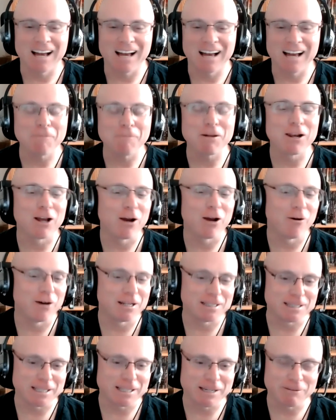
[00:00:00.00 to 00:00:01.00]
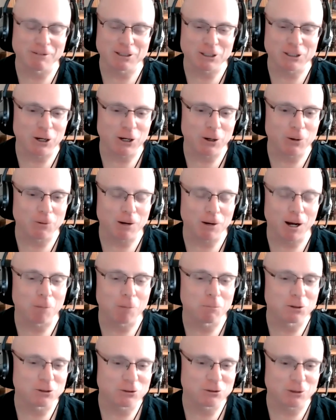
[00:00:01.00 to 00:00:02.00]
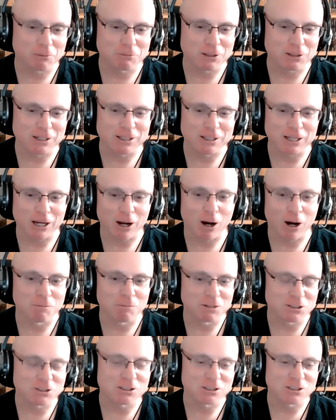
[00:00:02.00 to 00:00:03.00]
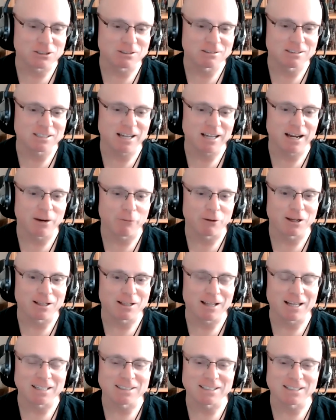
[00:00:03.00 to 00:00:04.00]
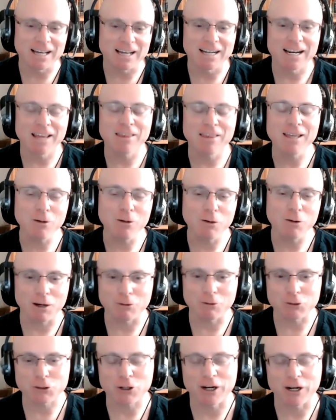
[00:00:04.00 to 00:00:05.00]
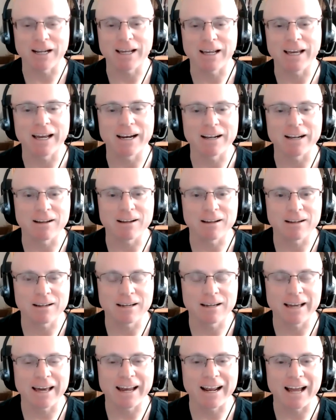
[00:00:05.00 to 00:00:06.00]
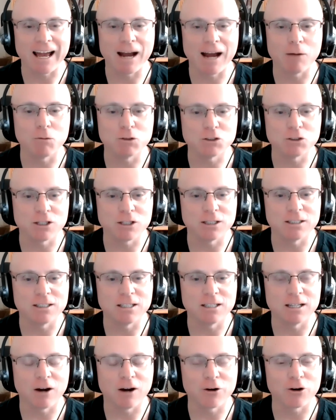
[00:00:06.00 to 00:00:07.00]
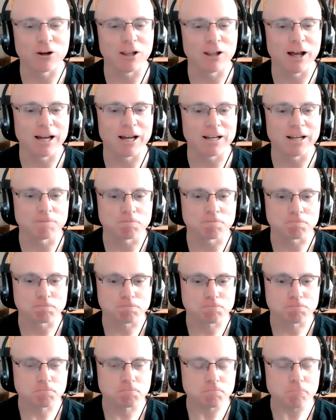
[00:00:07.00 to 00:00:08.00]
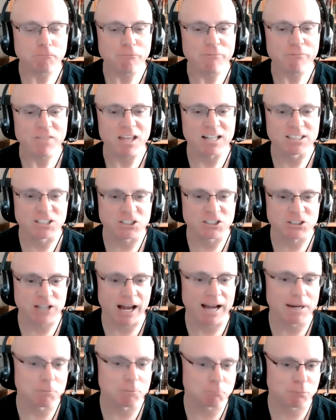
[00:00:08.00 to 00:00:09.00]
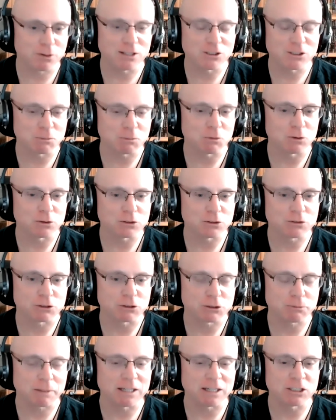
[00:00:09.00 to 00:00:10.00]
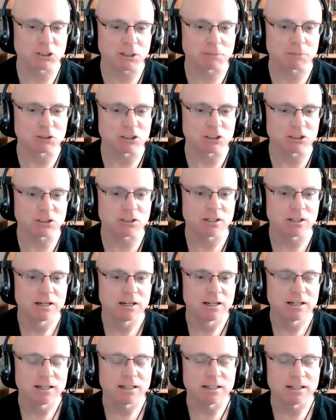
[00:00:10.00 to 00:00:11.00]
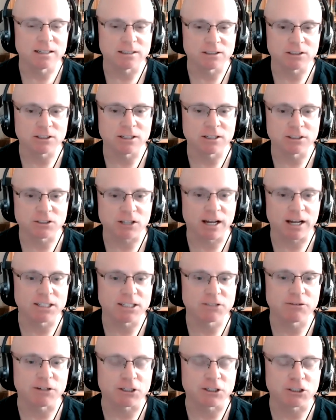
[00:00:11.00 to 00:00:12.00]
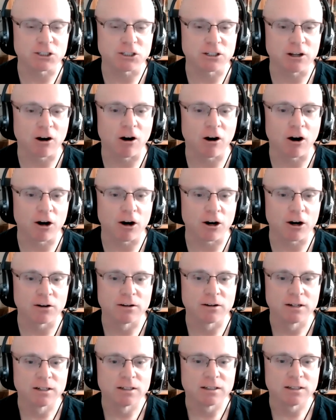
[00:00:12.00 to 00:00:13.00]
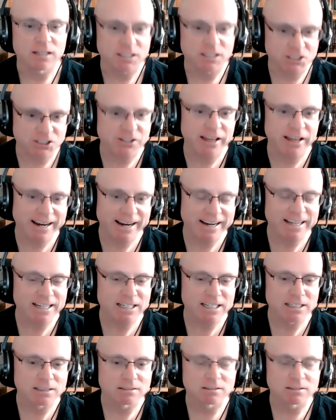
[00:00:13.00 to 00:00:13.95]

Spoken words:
I'm going to go ahead and leave it though. I'll put something in the comments to say I realize that. And I think what I was trying to getting at was the underlying design principles for spaceships in science fiction are aesthetic.